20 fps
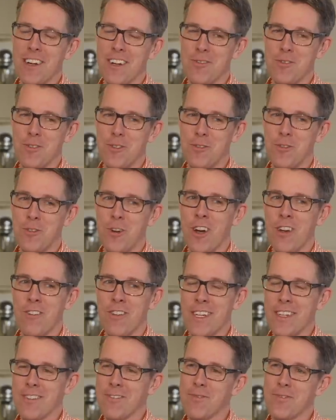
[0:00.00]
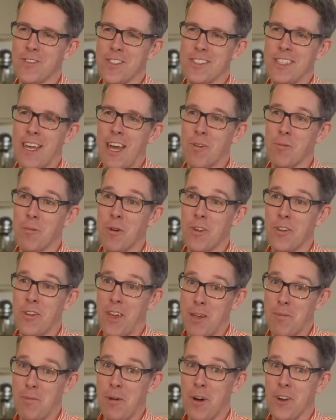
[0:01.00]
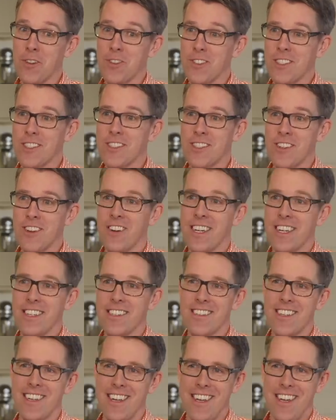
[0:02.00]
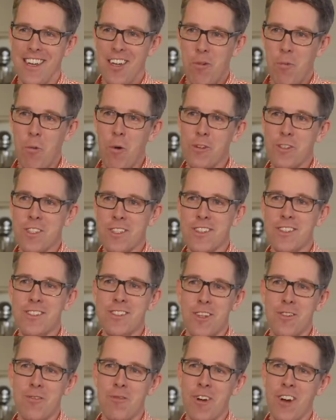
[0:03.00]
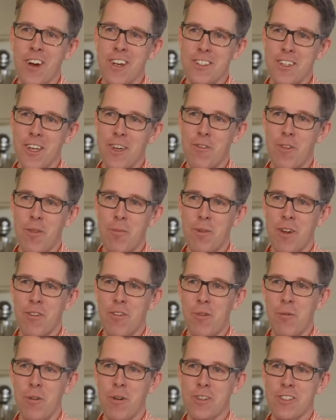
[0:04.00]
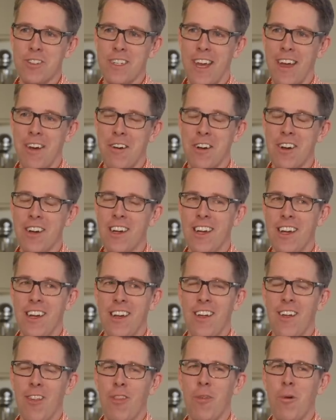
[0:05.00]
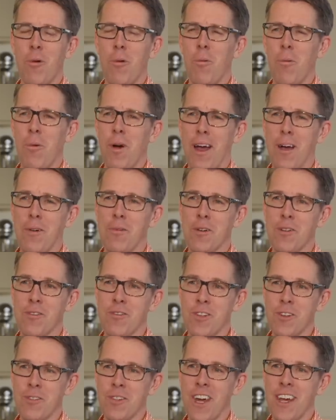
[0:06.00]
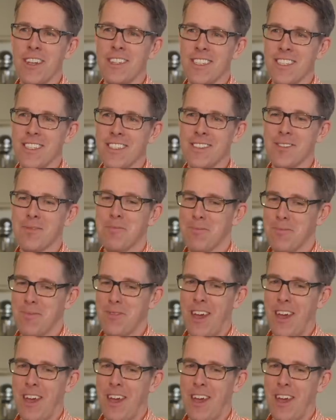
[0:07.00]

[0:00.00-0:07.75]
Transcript: I was driving to town one day past this site watching the sunrise over the Prevôte Watchtower and thought, wow, what a view that is.